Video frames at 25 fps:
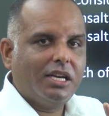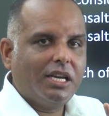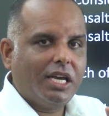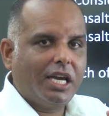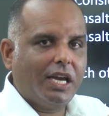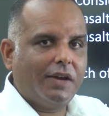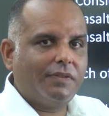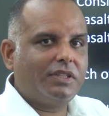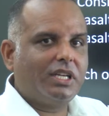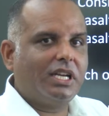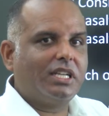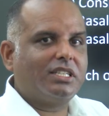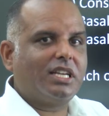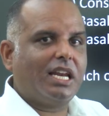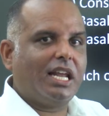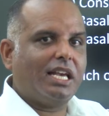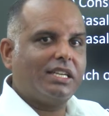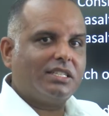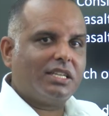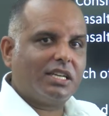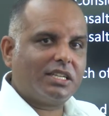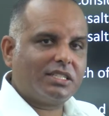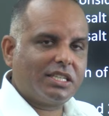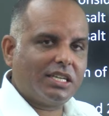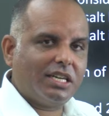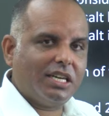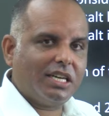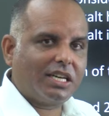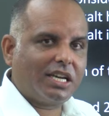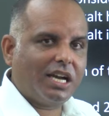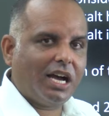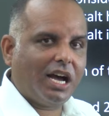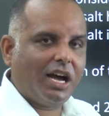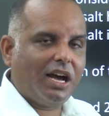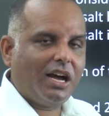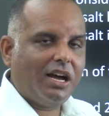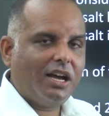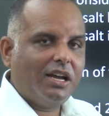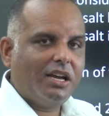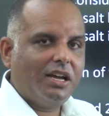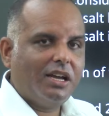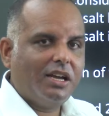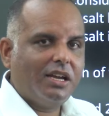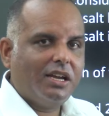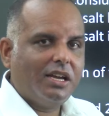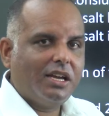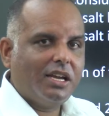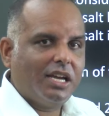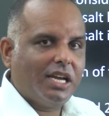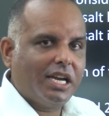If there is lesser silica,
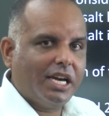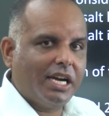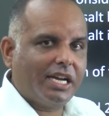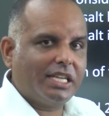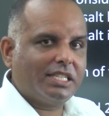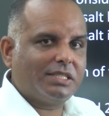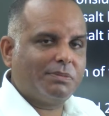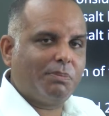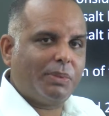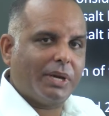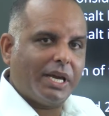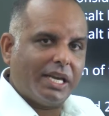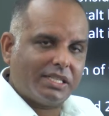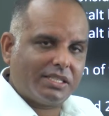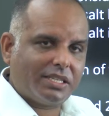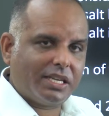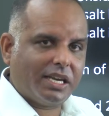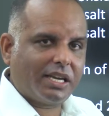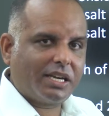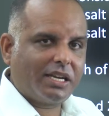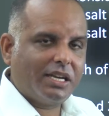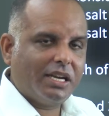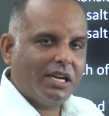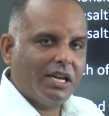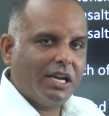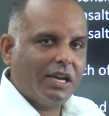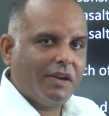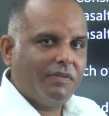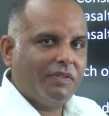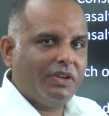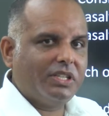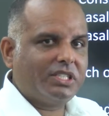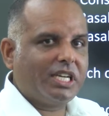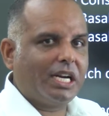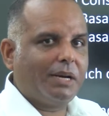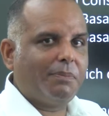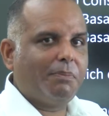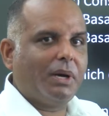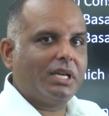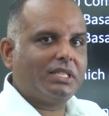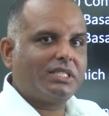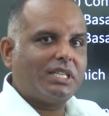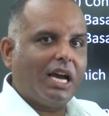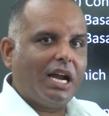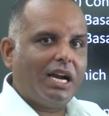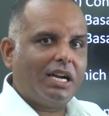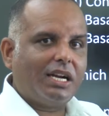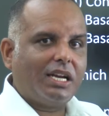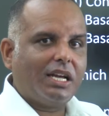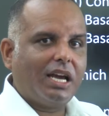it is basic. We said
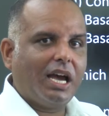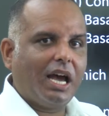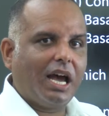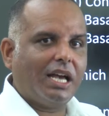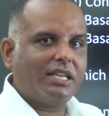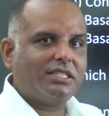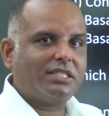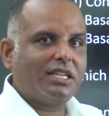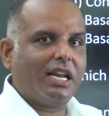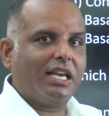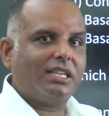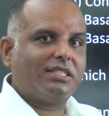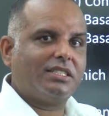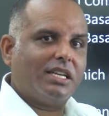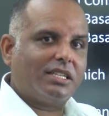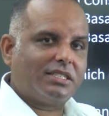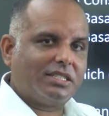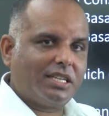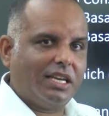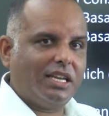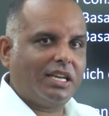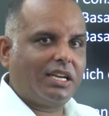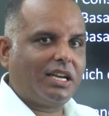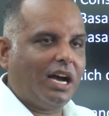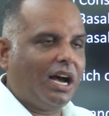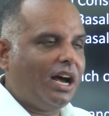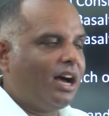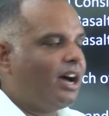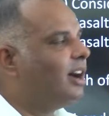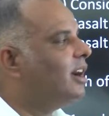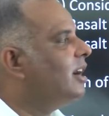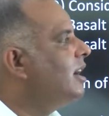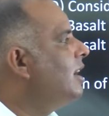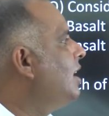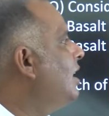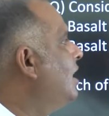basalt has lesser silica,